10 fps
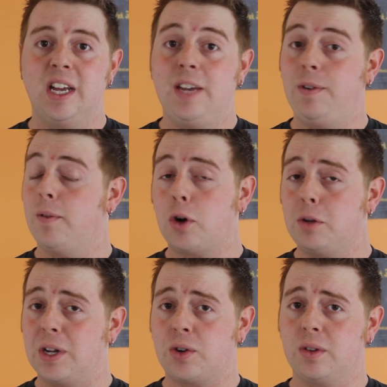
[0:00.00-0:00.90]
If you've
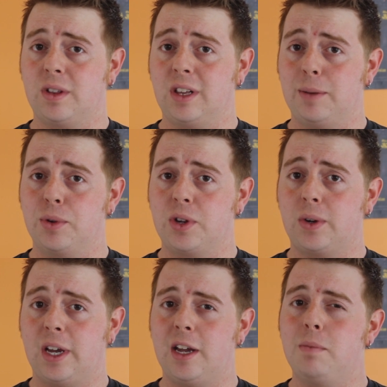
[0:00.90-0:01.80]
already made sure that the label's
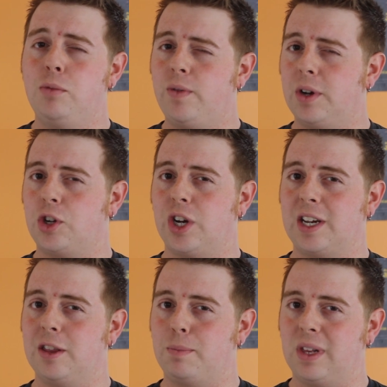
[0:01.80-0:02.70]
okay, move on to
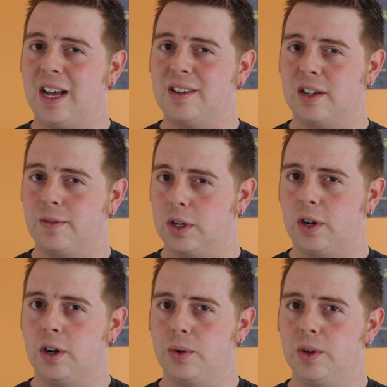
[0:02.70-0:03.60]
checking the plastic of the
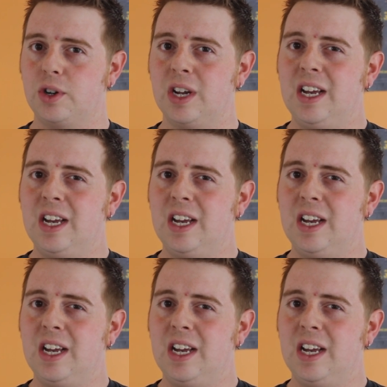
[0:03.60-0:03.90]
cartridge.